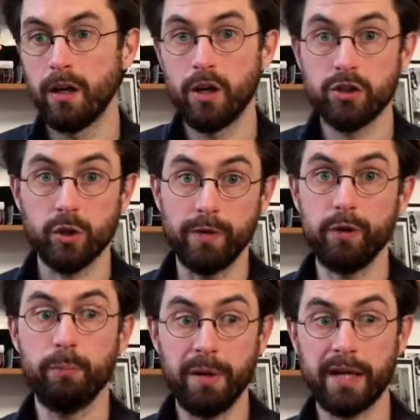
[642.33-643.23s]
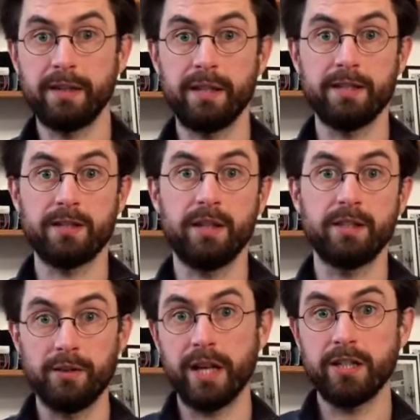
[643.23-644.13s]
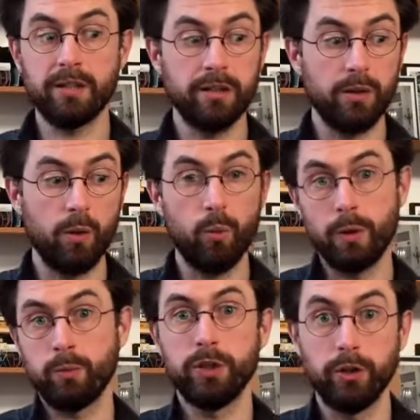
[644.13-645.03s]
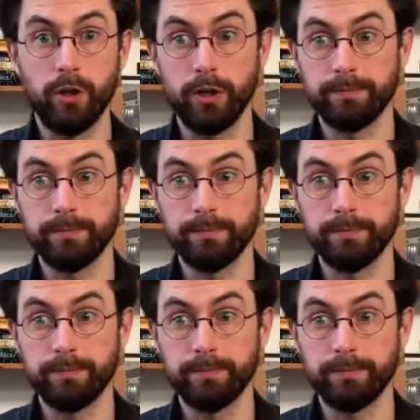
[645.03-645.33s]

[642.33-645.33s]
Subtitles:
So if you pick this direction, what will you learn?